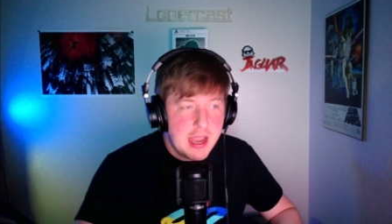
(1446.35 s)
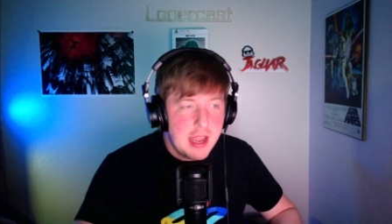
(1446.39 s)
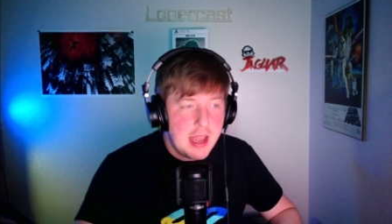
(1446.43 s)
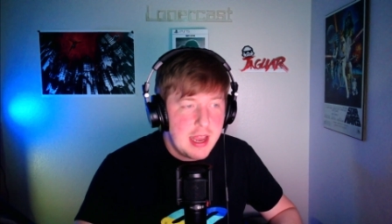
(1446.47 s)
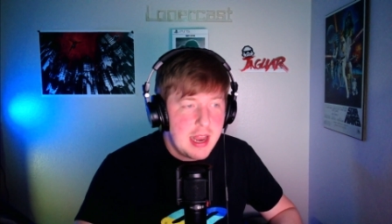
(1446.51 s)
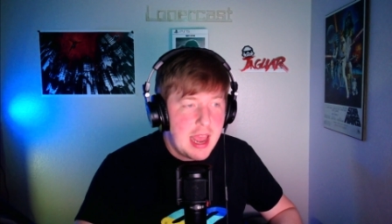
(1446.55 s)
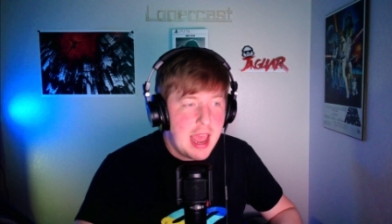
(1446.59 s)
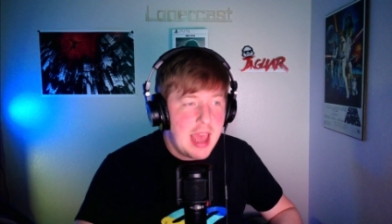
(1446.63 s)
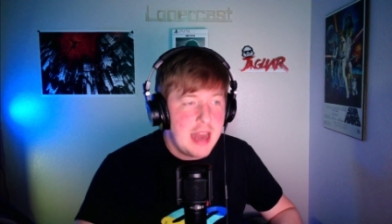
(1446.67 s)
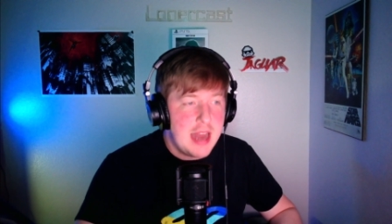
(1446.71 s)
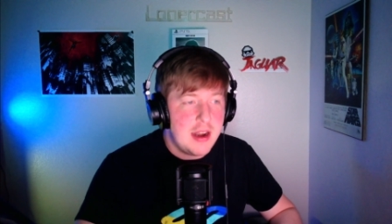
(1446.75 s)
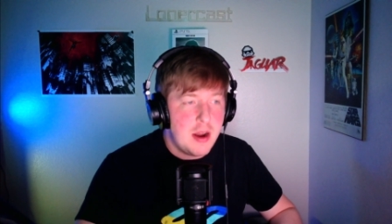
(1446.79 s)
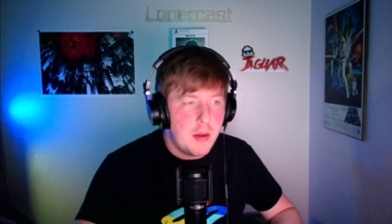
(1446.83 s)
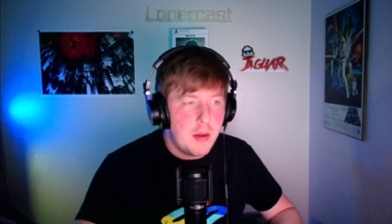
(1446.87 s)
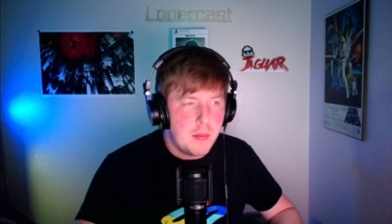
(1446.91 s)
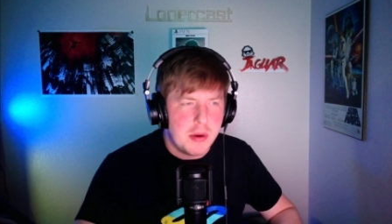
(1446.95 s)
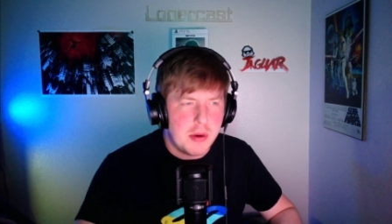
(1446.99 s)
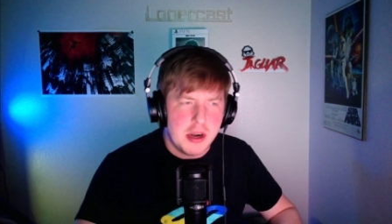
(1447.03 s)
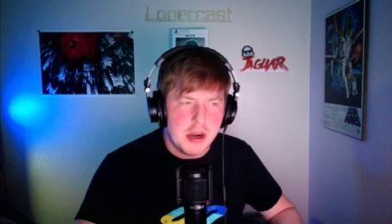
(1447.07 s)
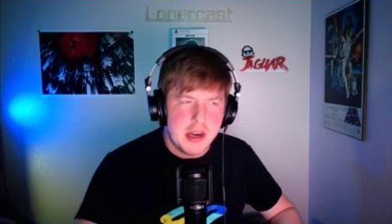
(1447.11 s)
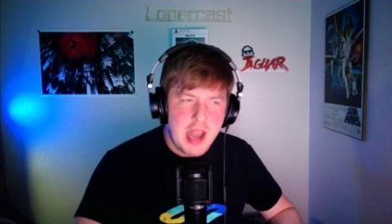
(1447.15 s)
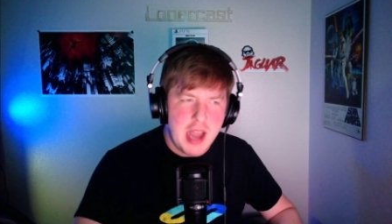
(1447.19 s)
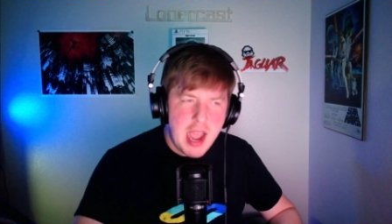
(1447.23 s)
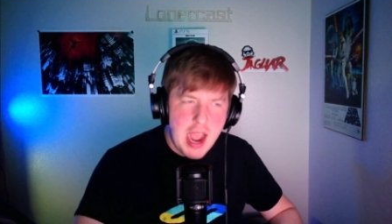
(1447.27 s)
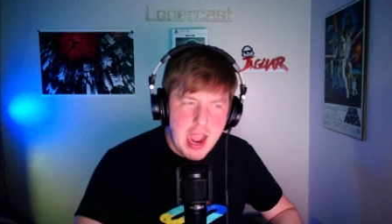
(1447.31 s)
At number
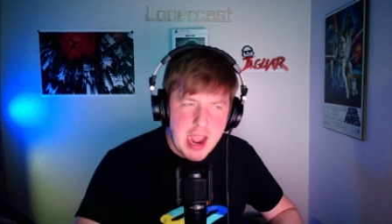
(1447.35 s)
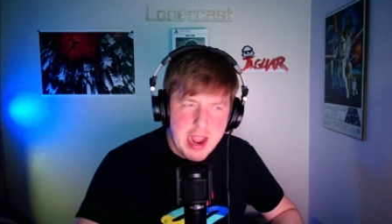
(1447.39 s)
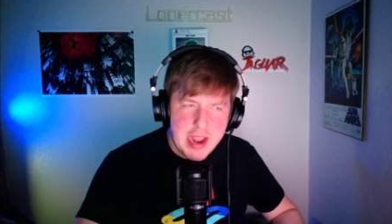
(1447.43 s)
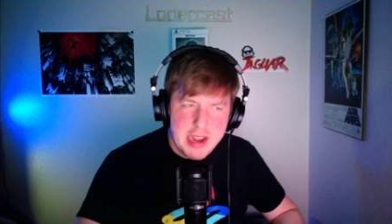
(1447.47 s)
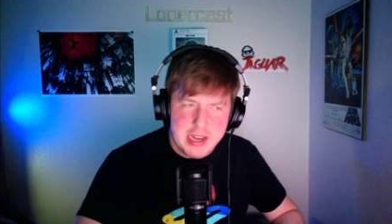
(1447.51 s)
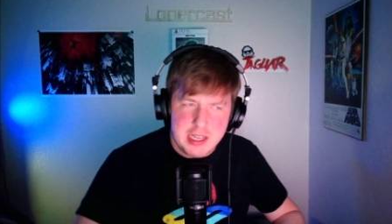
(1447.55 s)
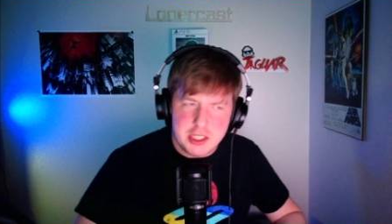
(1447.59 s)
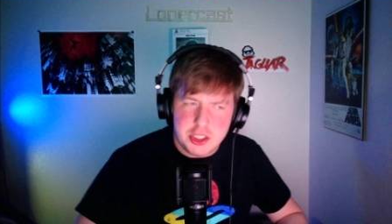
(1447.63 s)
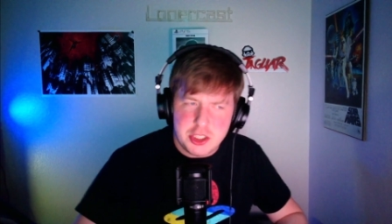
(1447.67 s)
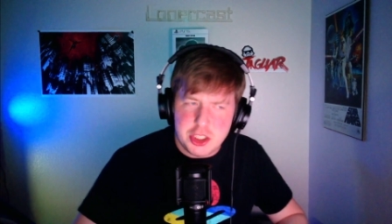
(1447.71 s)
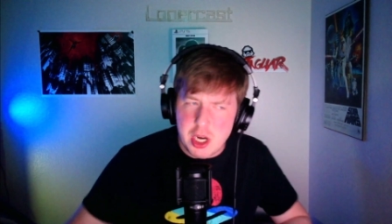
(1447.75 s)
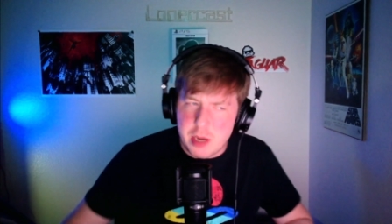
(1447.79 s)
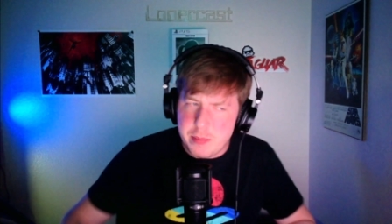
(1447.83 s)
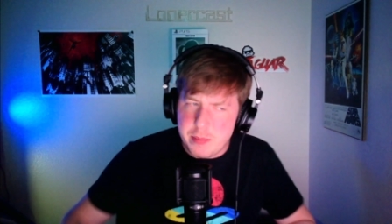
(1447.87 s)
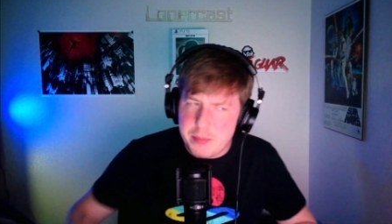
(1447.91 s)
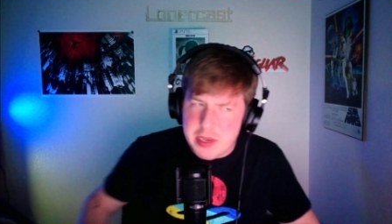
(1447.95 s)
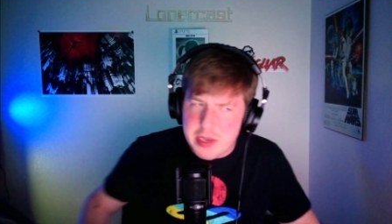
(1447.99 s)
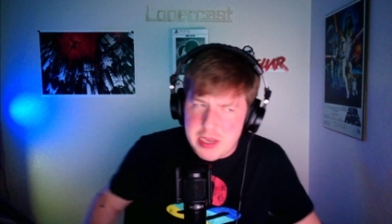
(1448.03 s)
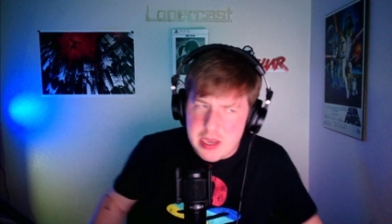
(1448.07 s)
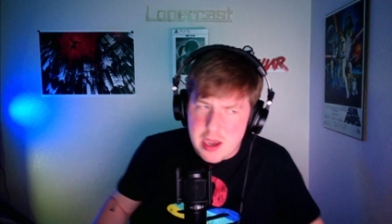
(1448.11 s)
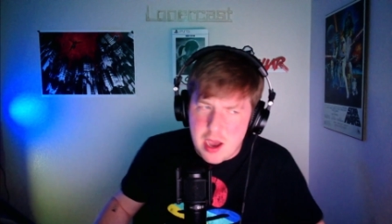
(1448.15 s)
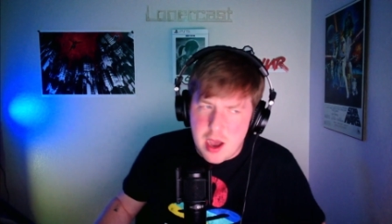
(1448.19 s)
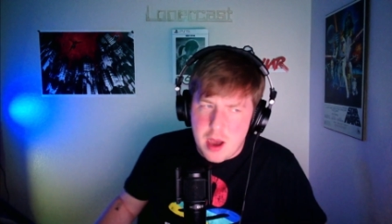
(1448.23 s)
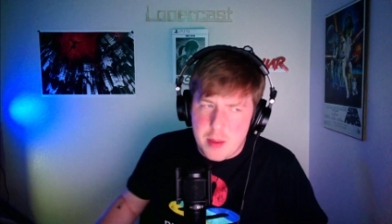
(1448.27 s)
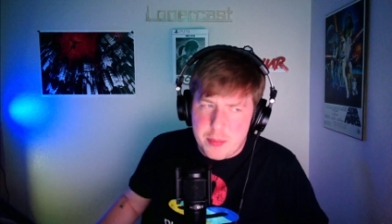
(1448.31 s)
nine, jumping
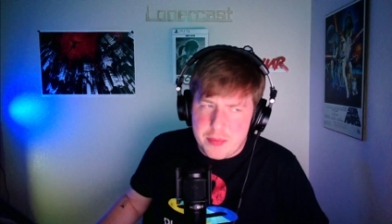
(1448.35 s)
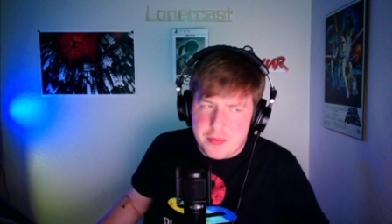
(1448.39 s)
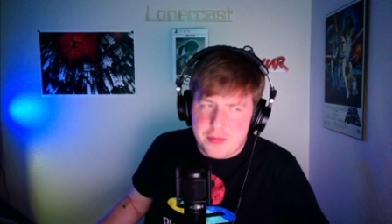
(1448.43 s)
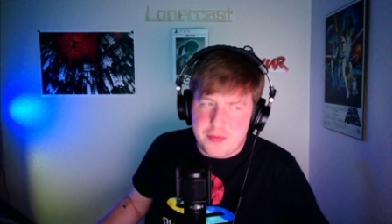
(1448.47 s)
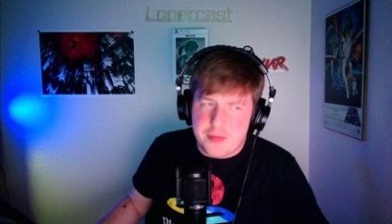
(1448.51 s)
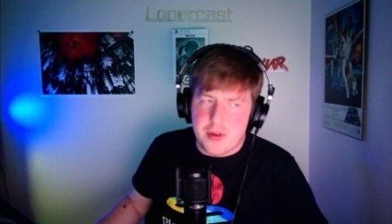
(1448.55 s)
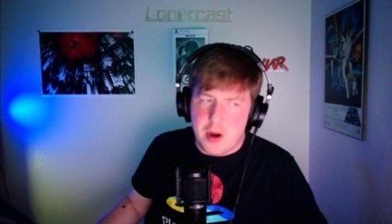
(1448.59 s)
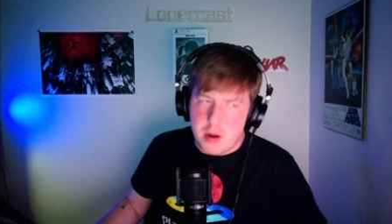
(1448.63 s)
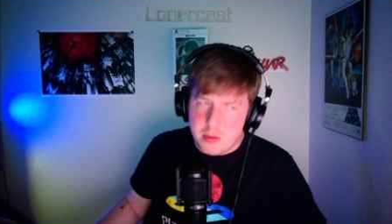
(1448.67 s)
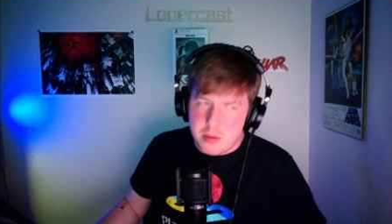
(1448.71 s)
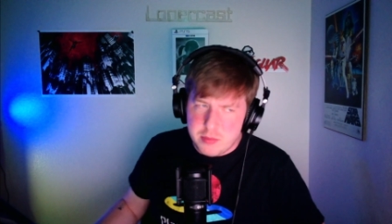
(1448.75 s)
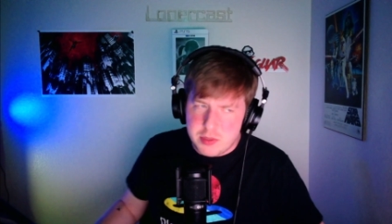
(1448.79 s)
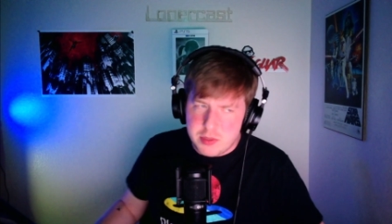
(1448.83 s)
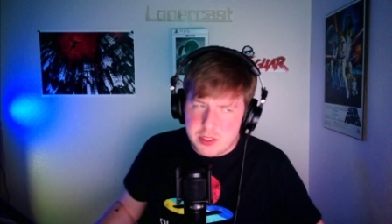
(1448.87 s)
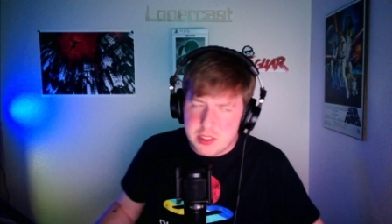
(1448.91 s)
up from